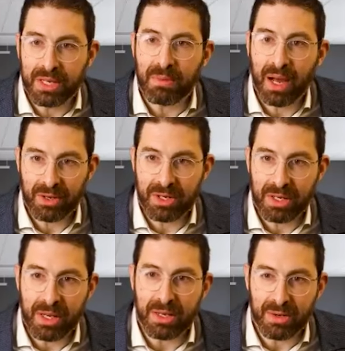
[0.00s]

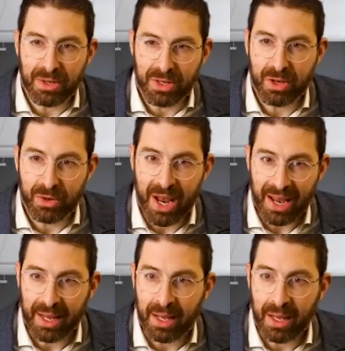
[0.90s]
subconsciously is they're, they're
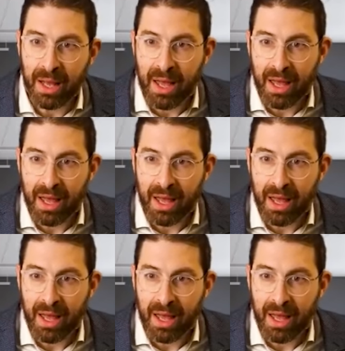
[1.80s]
checking